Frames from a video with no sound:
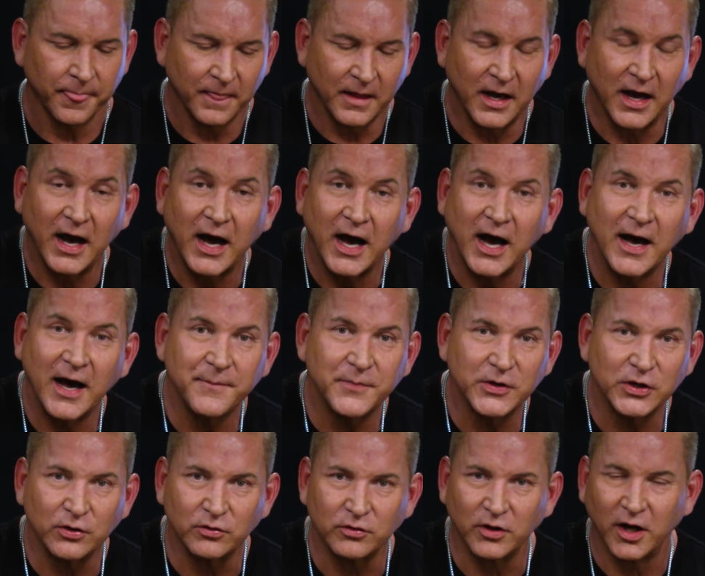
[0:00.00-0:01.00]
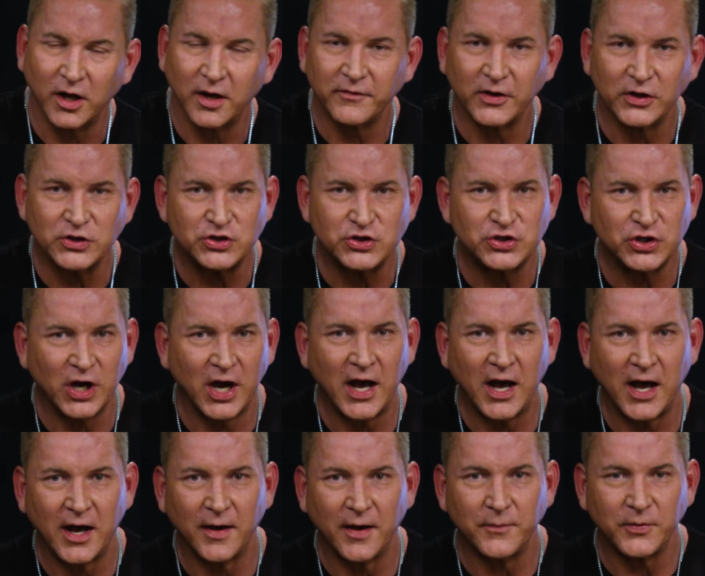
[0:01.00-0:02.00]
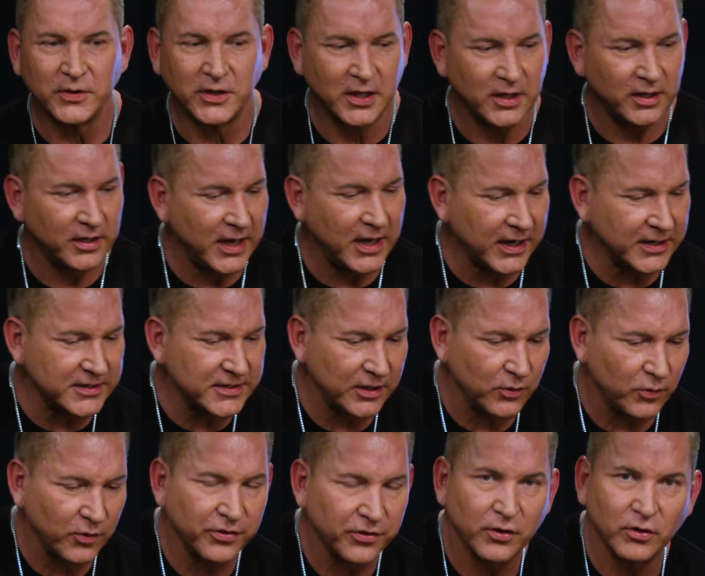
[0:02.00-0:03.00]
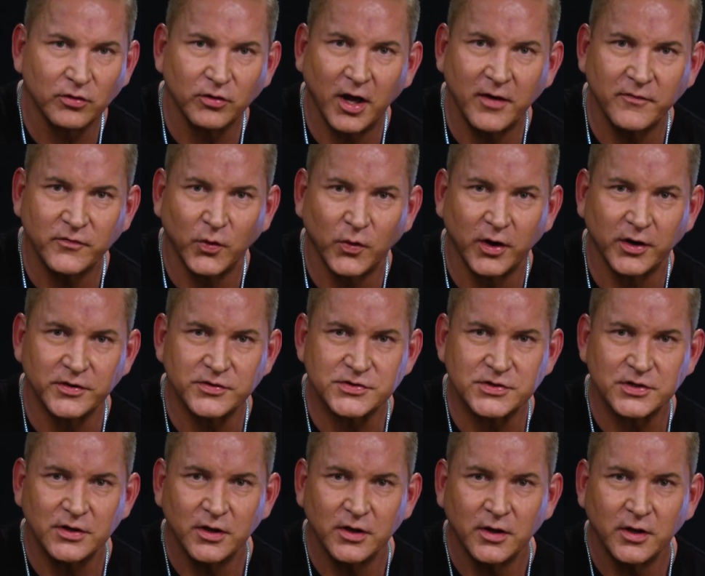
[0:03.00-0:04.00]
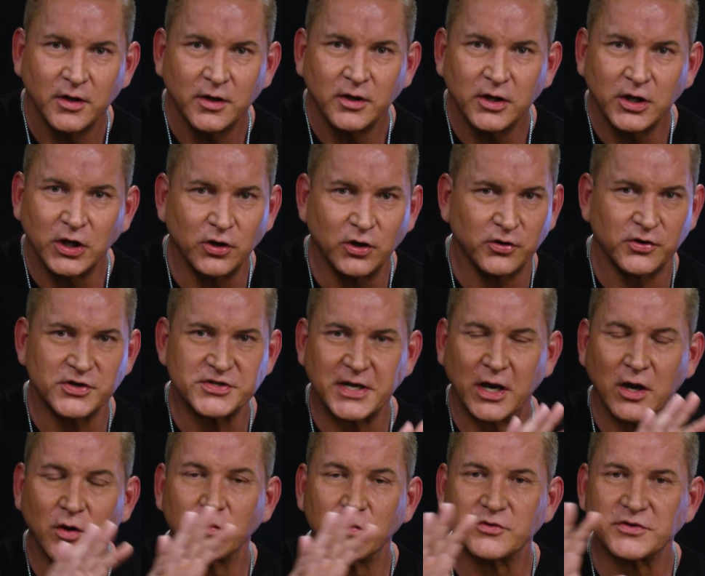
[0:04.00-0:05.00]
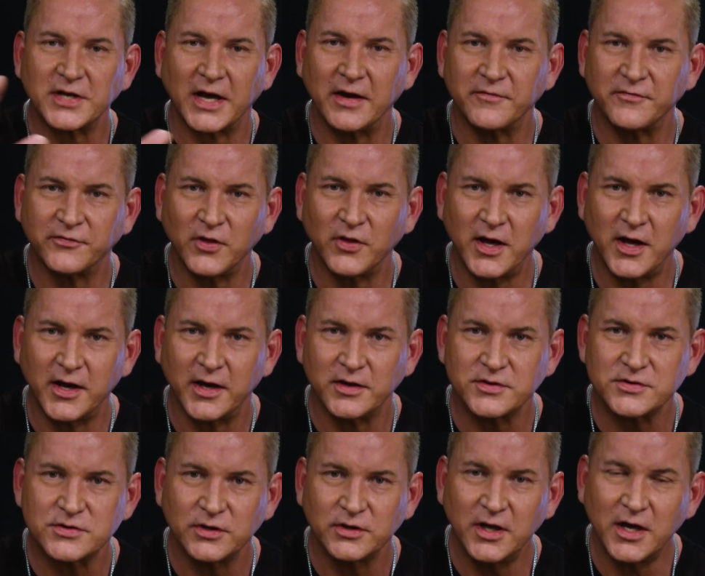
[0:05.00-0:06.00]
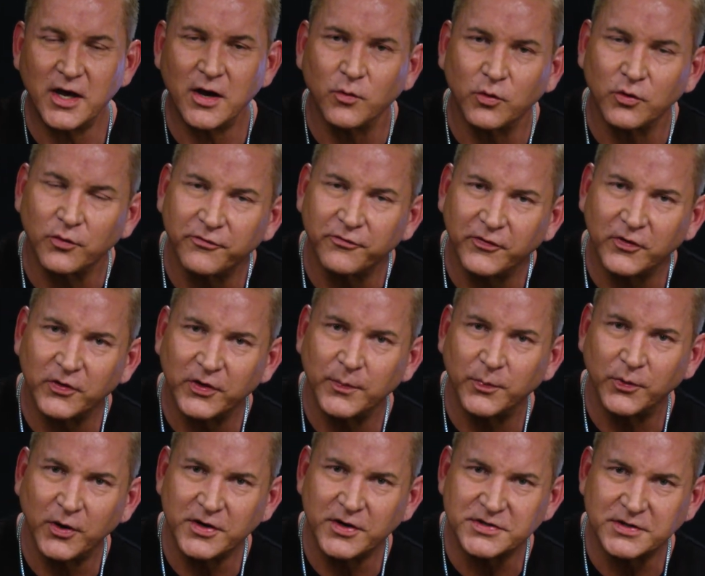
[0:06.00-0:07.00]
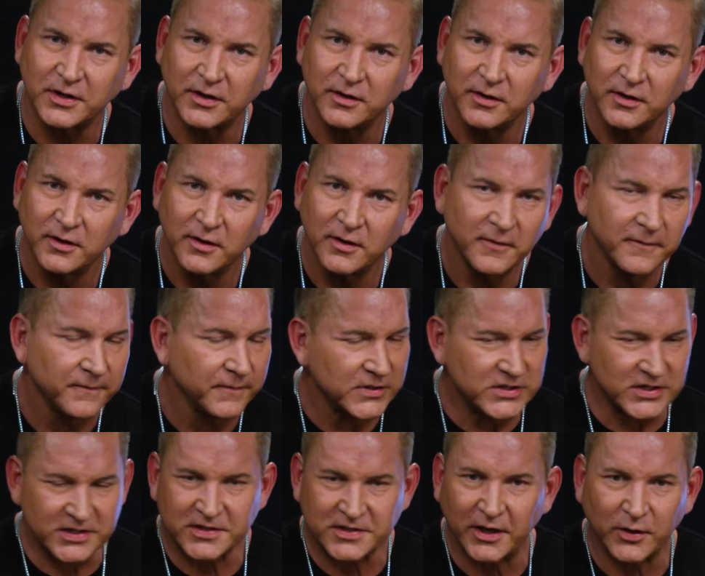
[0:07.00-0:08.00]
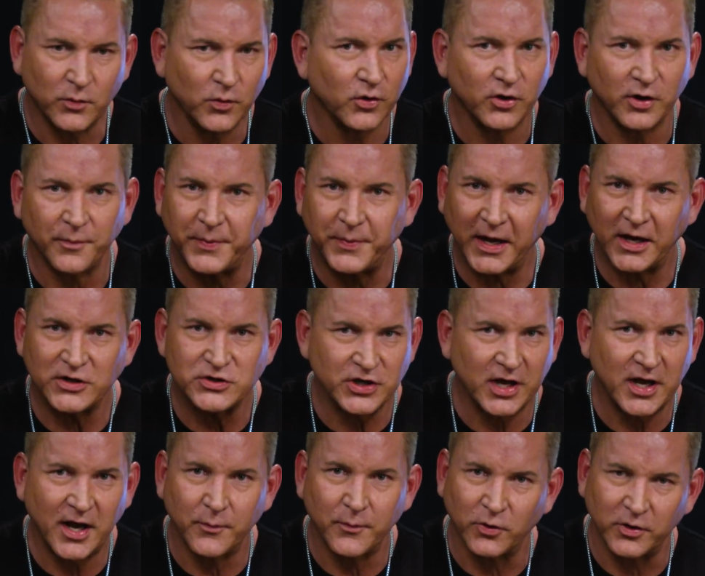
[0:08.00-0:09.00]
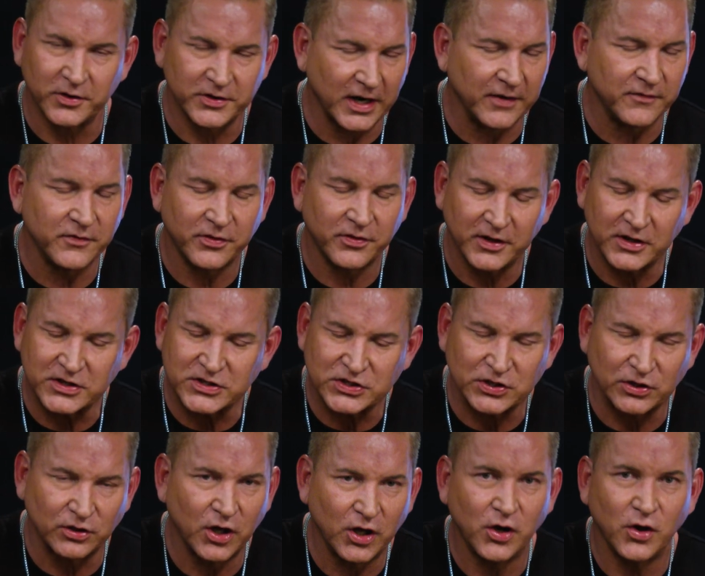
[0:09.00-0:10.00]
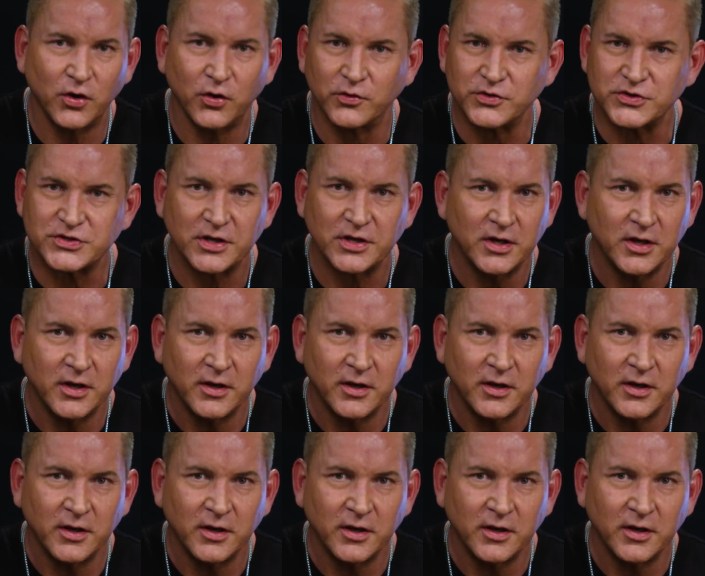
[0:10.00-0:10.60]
A hobby you love, a job, connecting with your loved ones. You notice how time flies. Yeah, we're fully present. Just like when we're at a bad job where everything slows,